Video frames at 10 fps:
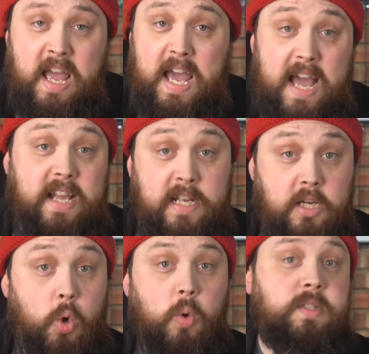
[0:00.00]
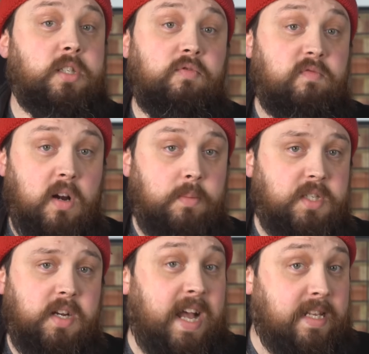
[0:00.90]
and can cause it to
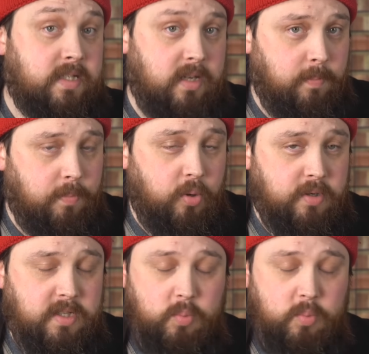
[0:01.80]
rupture at some point,